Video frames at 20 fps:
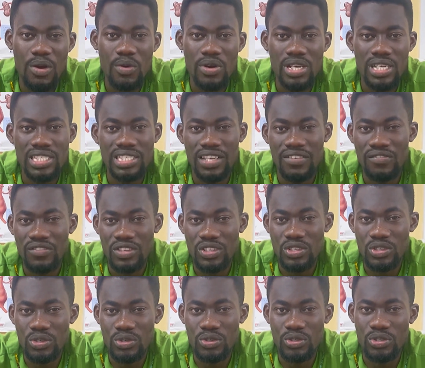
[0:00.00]
so that
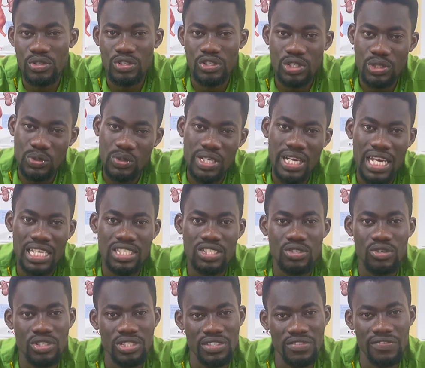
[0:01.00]
anytime we release a
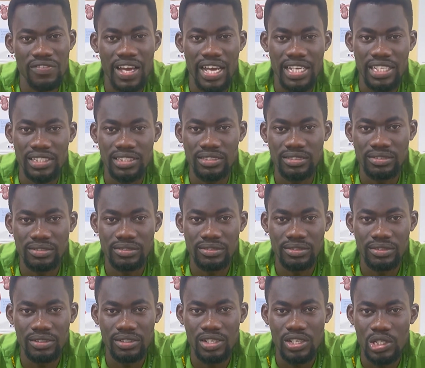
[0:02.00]
video, you will
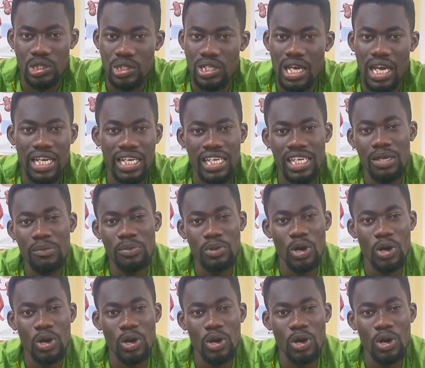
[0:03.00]
get notified.